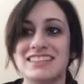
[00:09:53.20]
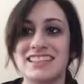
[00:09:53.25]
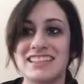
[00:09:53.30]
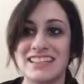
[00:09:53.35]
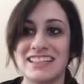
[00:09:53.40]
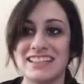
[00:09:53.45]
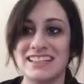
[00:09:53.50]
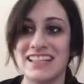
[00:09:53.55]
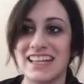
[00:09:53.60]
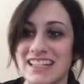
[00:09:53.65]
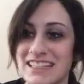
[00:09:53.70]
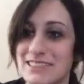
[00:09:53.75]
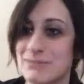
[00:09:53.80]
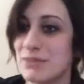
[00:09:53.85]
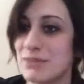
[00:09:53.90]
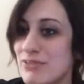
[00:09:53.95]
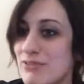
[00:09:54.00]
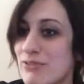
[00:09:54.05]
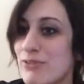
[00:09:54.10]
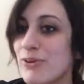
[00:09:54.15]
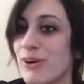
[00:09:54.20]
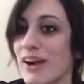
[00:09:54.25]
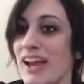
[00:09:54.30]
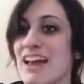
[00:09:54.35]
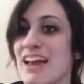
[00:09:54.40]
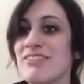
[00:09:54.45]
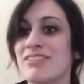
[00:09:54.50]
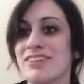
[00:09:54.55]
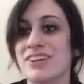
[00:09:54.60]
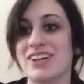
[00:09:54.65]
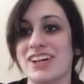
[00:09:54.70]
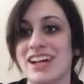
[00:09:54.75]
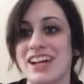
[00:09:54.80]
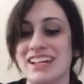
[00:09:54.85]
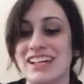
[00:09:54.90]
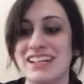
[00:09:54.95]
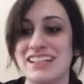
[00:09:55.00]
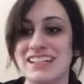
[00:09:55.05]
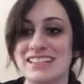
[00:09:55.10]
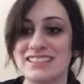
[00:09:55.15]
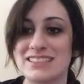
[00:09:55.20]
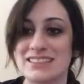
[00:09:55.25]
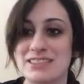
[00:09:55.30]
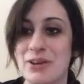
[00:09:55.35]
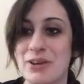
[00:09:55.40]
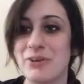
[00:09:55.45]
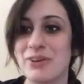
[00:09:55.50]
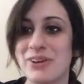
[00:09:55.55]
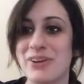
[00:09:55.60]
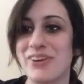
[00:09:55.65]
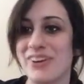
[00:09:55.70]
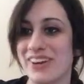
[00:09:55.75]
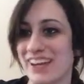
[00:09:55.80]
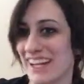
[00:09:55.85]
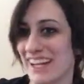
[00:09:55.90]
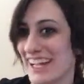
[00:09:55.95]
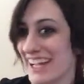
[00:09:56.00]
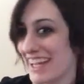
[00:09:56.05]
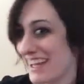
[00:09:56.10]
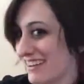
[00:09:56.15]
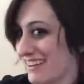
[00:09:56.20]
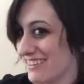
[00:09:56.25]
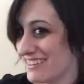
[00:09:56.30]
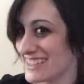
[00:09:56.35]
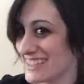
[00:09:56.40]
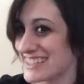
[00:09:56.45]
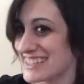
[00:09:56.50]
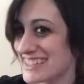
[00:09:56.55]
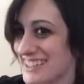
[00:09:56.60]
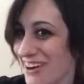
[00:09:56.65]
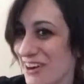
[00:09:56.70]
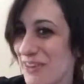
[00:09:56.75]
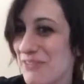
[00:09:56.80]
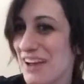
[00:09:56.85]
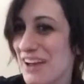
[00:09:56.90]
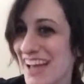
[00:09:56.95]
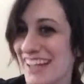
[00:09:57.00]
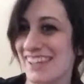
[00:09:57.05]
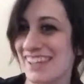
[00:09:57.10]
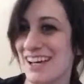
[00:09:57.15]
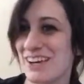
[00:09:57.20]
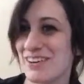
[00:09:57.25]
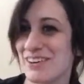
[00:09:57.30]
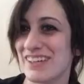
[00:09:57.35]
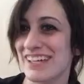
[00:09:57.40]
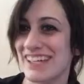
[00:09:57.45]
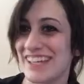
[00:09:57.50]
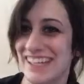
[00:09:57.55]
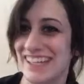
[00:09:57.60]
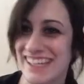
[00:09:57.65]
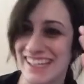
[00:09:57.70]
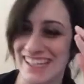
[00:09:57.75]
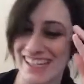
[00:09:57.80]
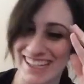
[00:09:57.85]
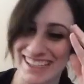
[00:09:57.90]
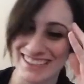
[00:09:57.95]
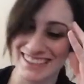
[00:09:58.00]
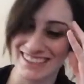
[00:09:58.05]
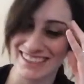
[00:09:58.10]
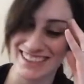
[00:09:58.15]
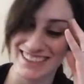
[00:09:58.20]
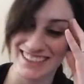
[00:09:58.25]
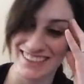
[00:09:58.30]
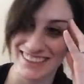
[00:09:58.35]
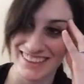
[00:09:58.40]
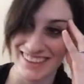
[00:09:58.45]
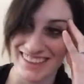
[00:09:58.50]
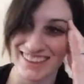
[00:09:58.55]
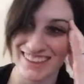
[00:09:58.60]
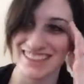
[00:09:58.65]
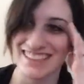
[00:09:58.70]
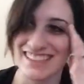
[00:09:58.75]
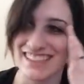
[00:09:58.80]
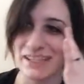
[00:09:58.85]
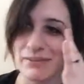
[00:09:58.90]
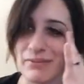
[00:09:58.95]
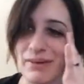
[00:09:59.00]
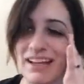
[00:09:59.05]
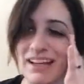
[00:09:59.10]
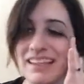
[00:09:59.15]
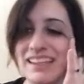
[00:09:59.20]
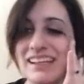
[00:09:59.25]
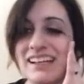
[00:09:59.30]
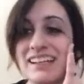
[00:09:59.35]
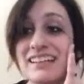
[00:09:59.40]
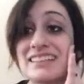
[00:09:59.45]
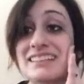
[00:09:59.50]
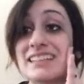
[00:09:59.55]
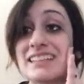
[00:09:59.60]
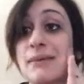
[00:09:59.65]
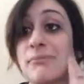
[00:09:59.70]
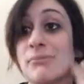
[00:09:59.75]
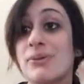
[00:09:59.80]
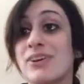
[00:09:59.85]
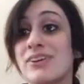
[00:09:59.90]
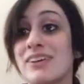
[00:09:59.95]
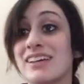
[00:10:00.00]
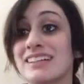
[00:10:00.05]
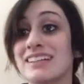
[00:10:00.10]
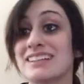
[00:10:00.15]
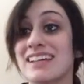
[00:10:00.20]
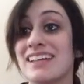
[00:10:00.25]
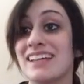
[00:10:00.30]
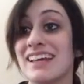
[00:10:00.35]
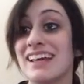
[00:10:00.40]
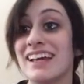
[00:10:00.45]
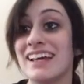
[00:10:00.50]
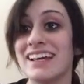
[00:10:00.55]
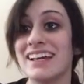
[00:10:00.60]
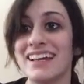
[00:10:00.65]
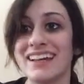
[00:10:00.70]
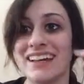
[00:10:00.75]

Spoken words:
It takes me forever, and it is so annoying. I was so mad that weekend that I just couldn't get sleep. I think I slept all day Sunday.